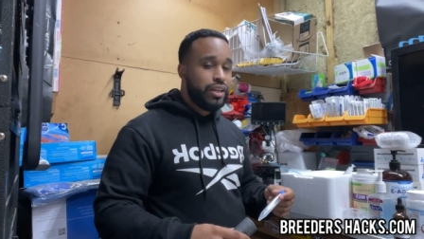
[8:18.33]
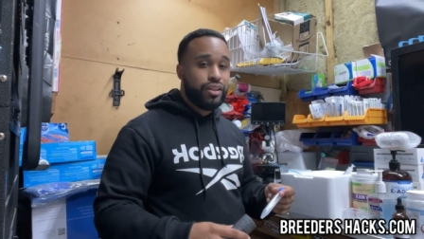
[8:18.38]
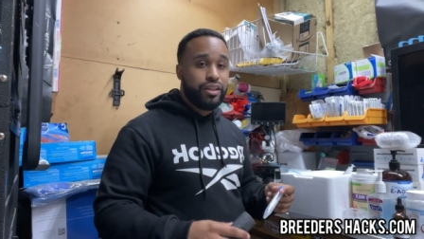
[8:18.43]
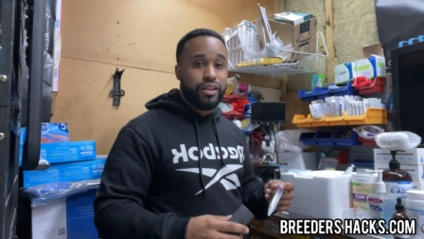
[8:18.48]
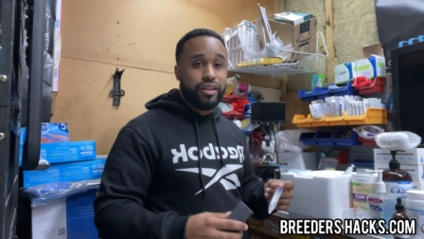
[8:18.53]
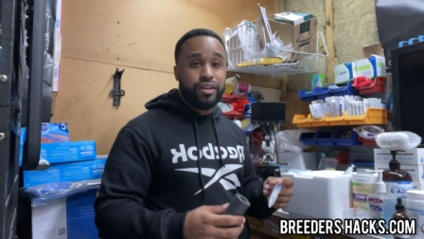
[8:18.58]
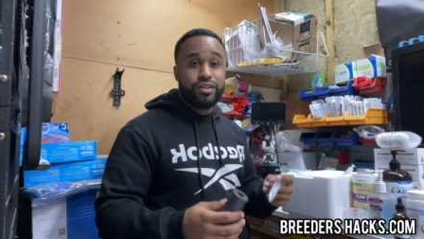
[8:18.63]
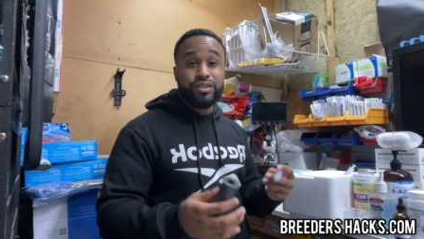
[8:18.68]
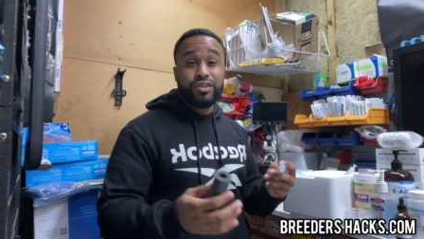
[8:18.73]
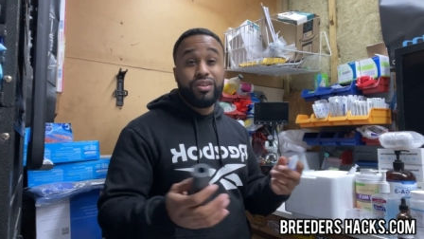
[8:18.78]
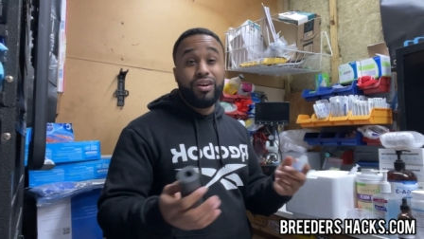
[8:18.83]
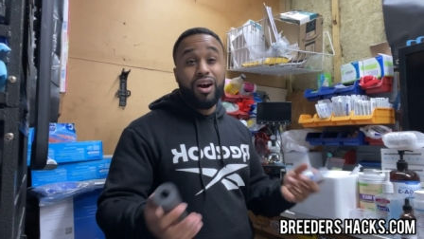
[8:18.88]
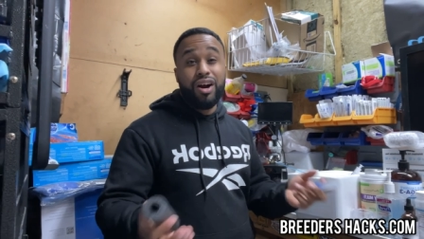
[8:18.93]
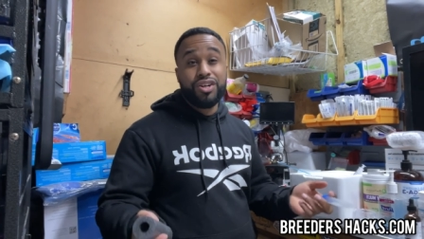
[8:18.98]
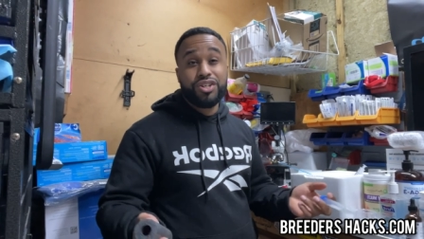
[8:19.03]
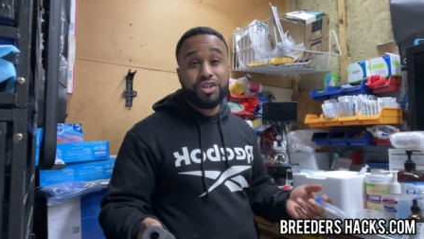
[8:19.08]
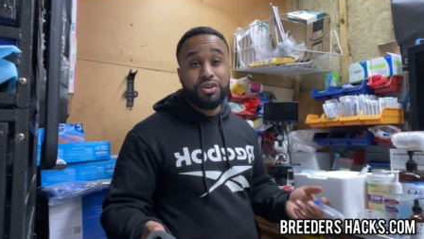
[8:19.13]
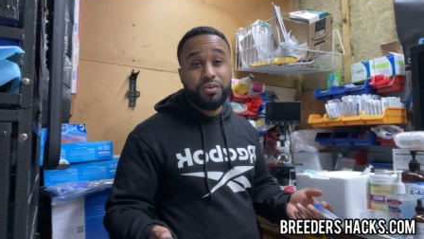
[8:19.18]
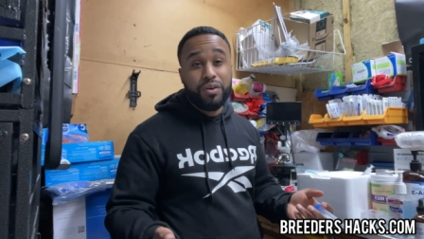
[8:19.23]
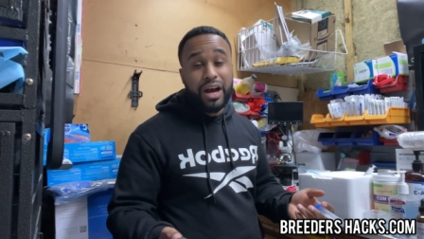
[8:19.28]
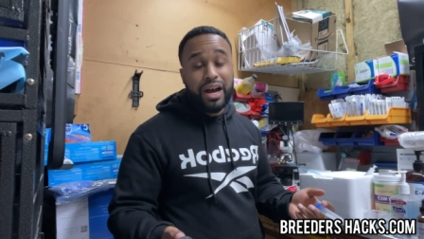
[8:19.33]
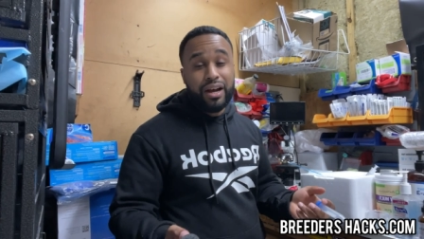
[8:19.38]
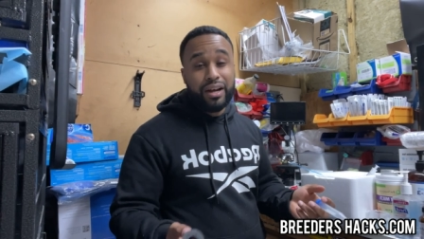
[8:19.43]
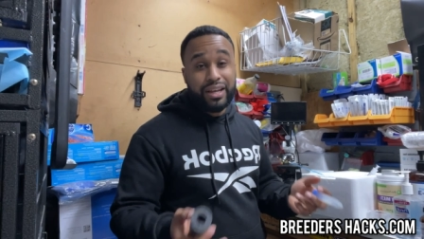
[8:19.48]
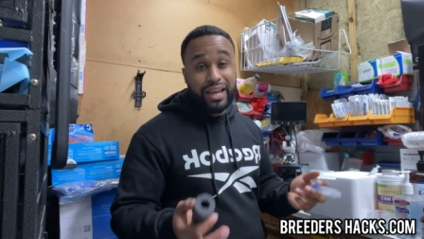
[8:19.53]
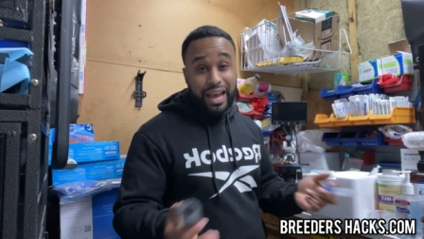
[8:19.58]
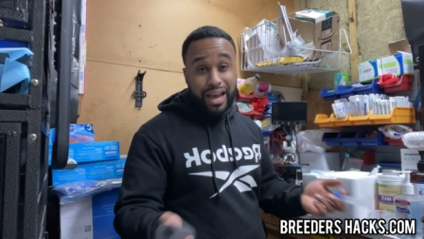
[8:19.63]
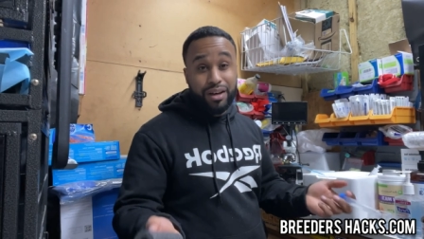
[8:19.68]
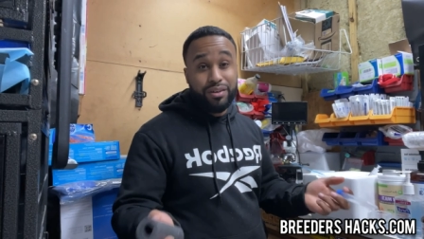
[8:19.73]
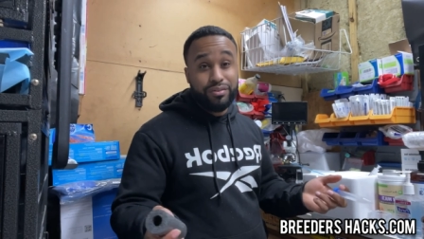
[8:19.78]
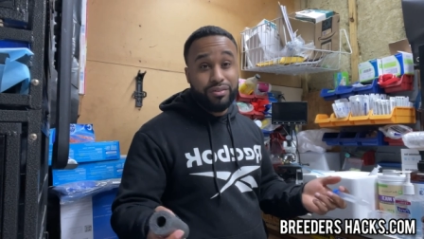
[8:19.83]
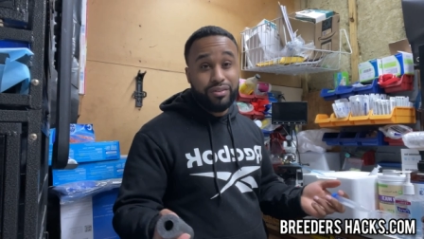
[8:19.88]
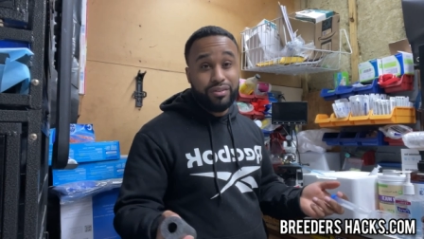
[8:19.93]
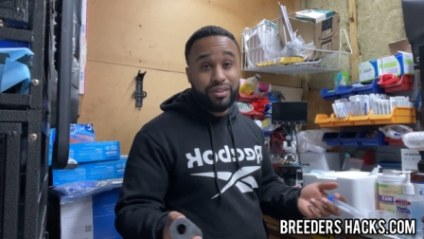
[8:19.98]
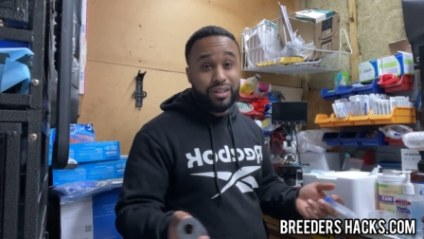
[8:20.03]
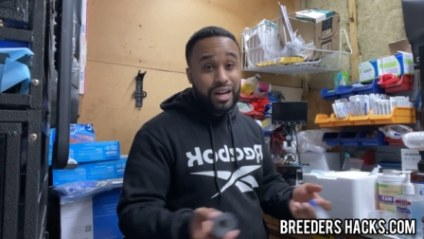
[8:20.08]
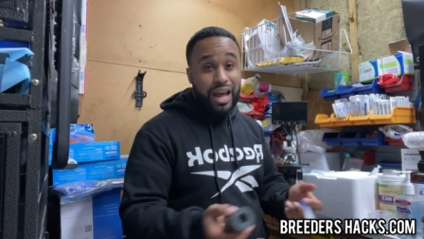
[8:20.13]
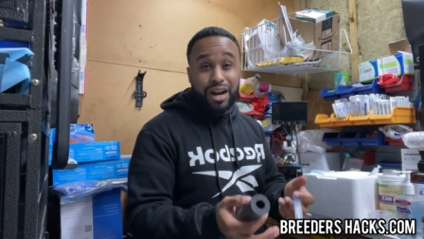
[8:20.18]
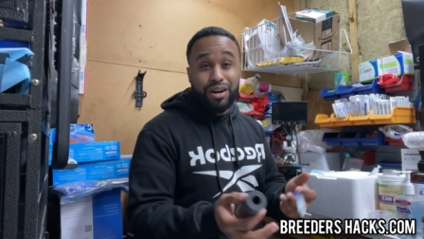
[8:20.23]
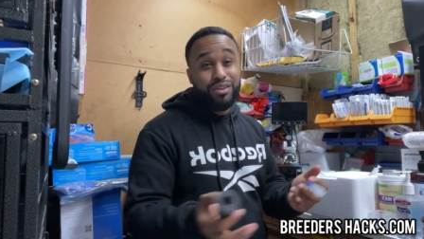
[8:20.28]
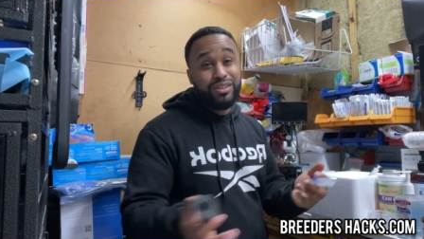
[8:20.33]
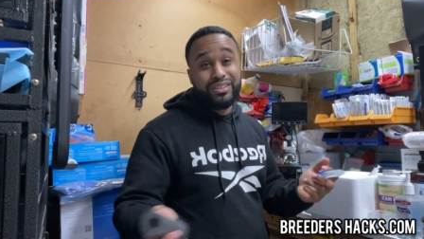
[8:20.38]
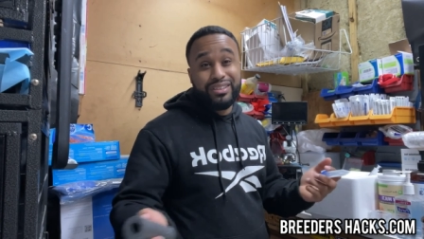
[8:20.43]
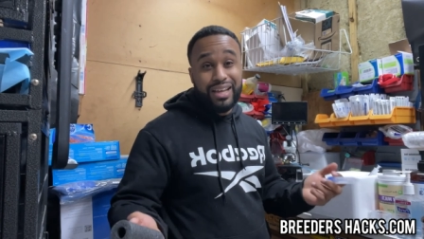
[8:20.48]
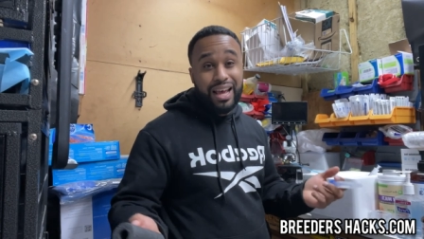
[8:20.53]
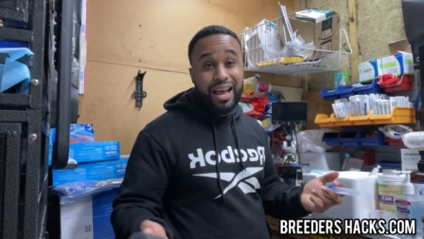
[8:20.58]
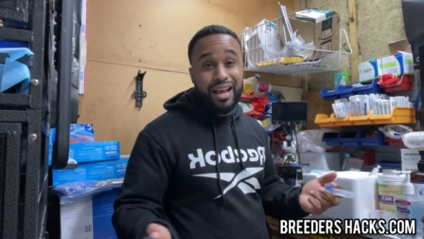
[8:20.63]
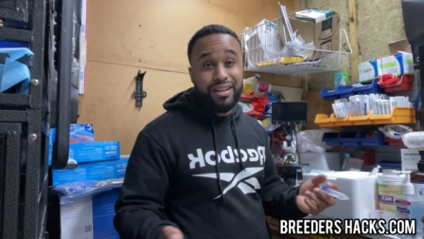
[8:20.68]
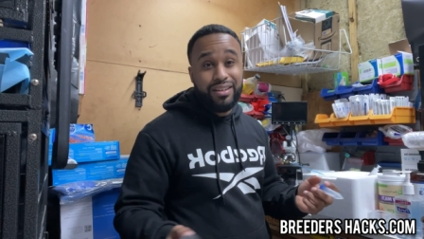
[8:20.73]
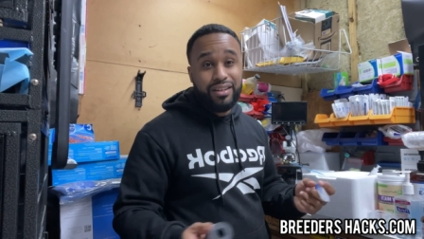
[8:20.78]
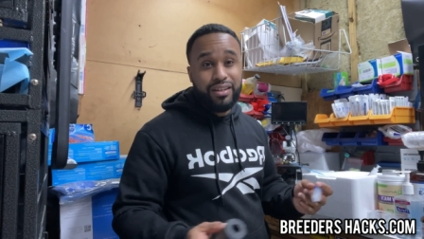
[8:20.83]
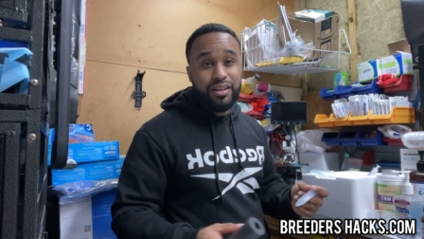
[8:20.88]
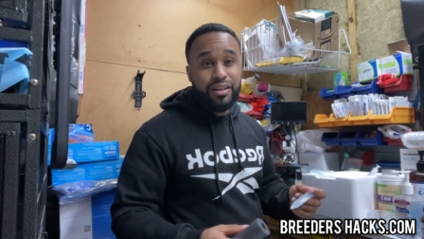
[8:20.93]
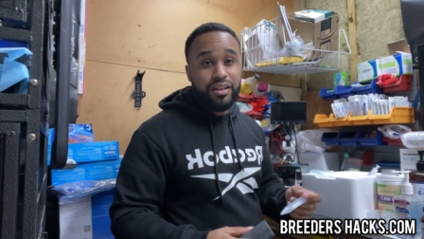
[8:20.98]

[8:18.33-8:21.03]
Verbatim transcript: there's a large count, they're not all dead,